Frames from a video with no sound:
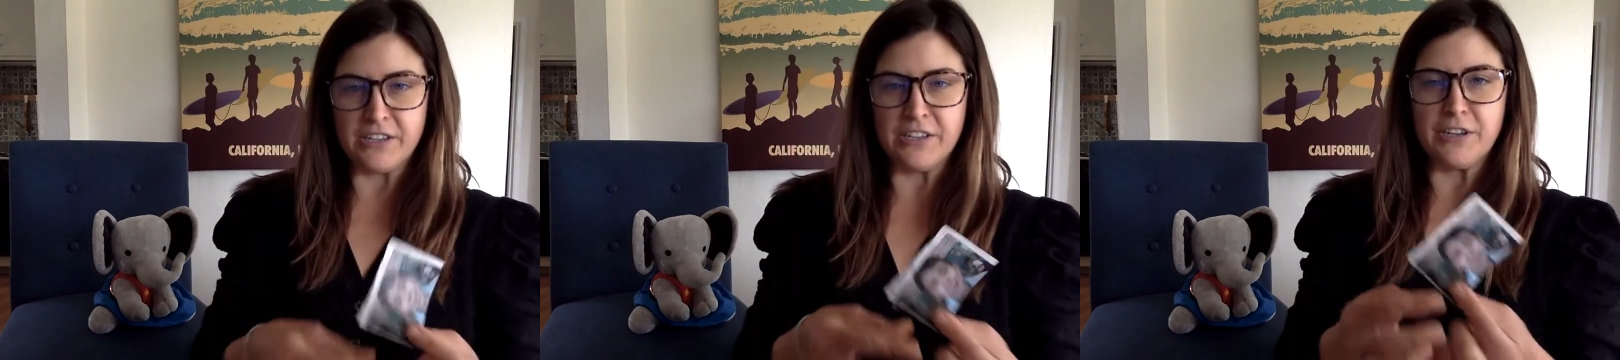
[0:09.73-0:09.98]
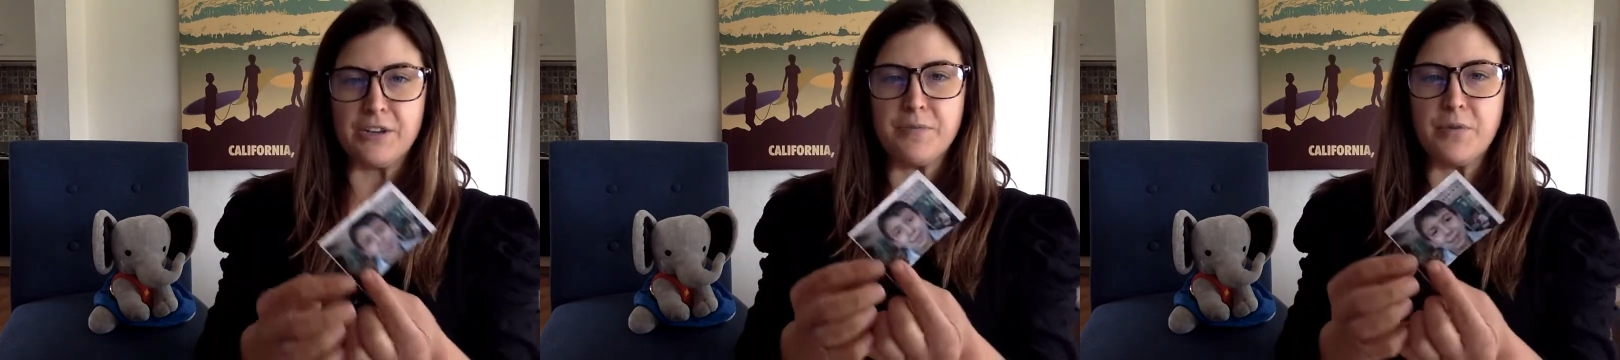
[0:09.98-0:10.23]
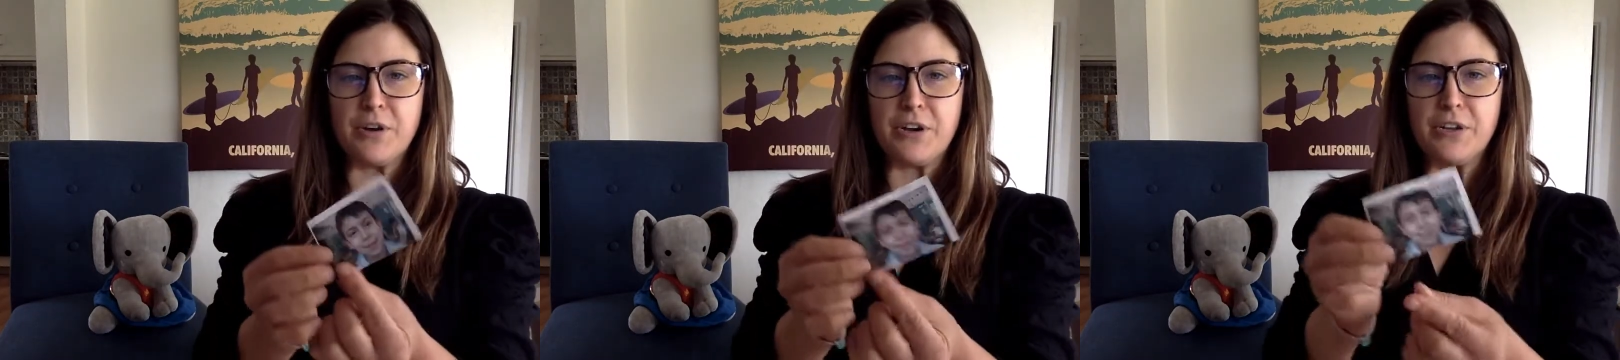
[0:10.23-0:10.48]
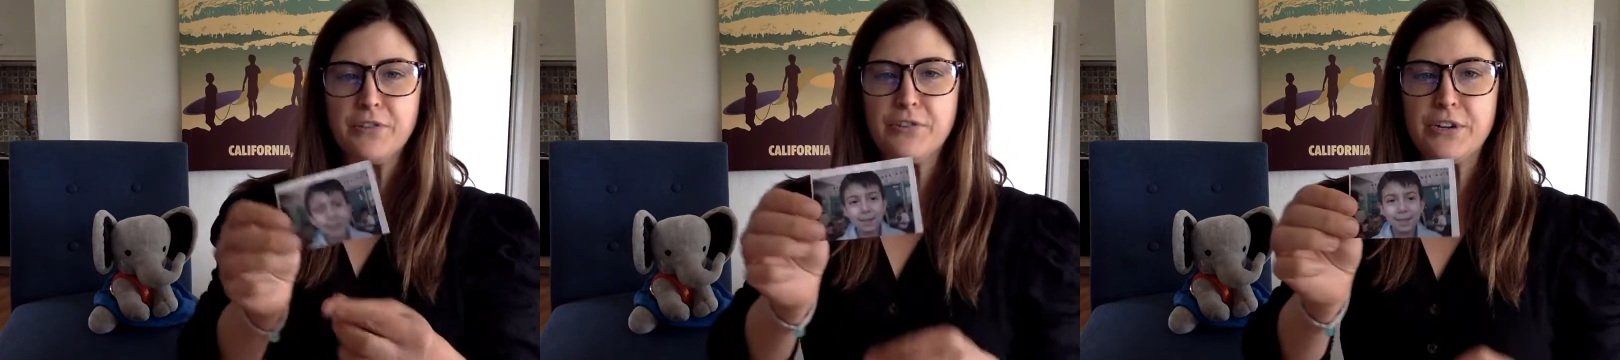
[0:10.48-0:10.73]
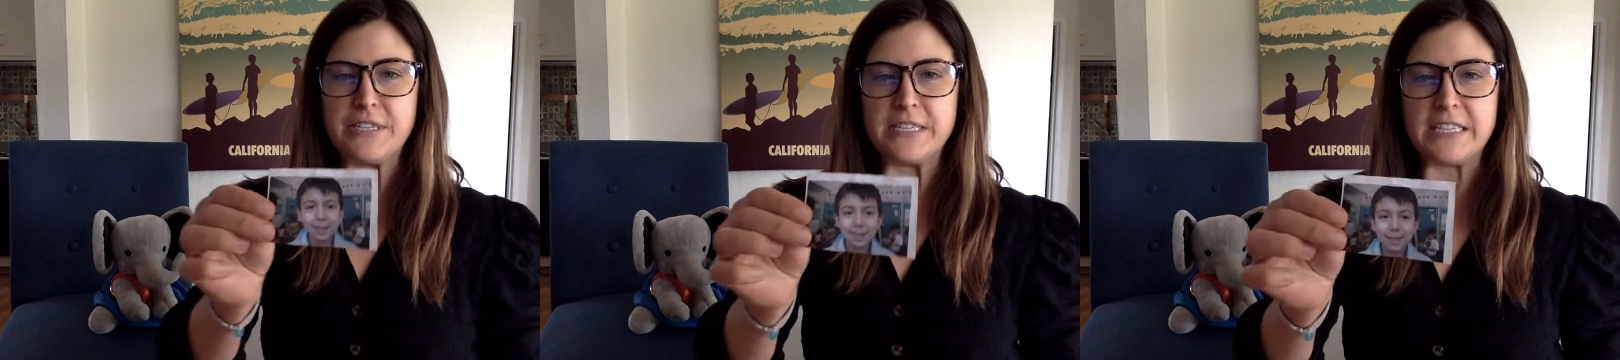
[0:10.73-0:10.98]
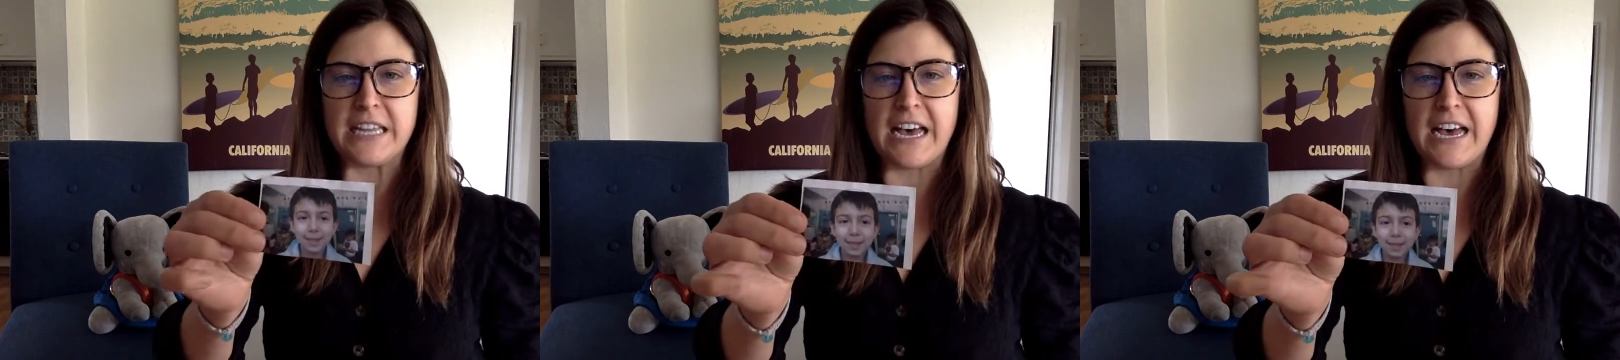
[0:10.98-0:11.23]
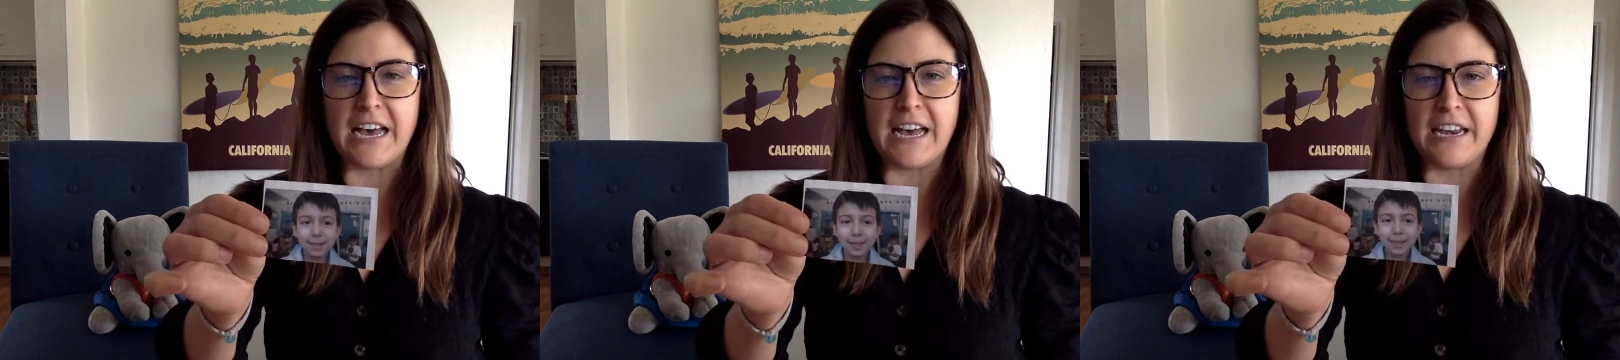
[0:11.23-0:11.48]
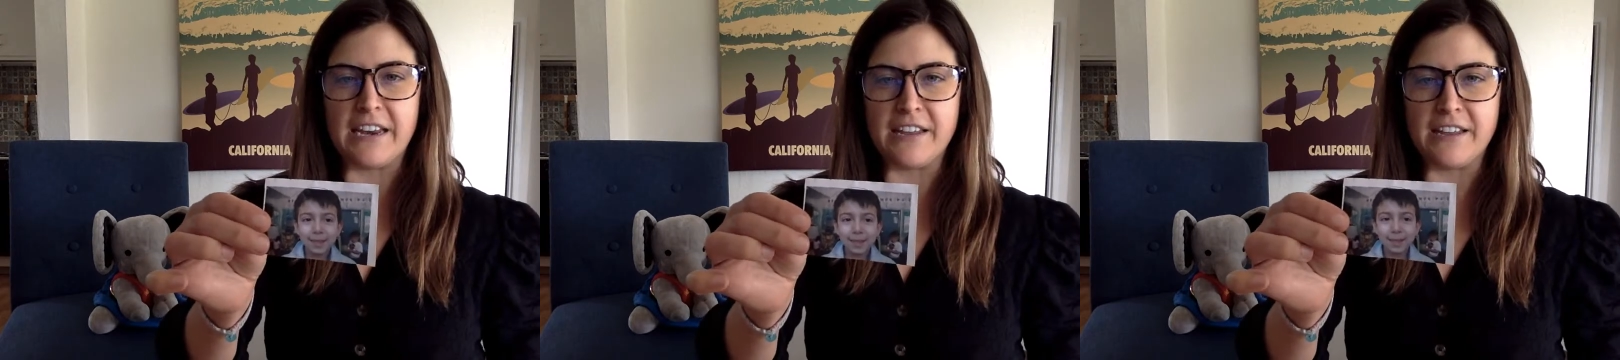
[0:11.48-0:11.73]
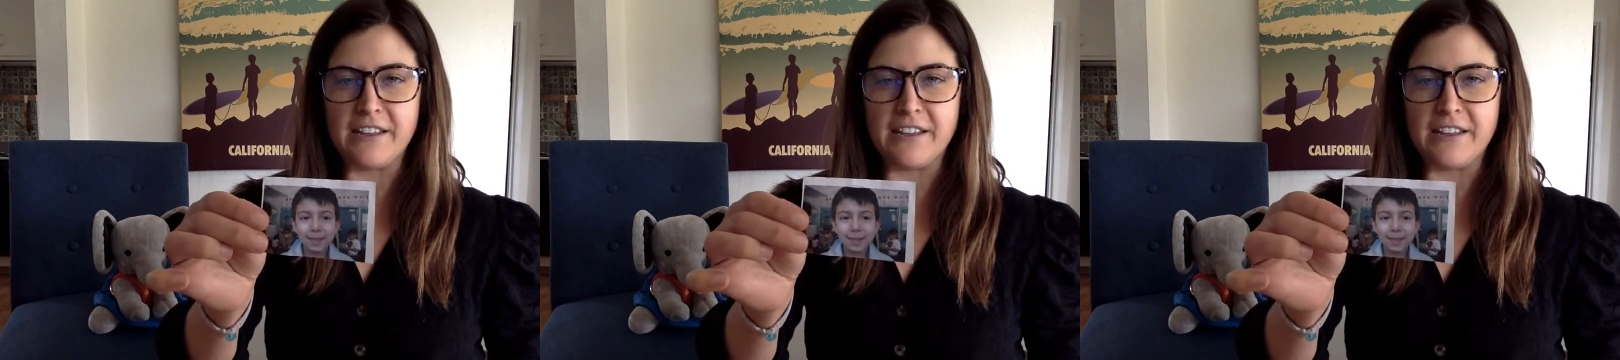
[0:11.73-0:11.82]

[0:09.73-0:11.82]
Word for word: Good morning, Ruslan.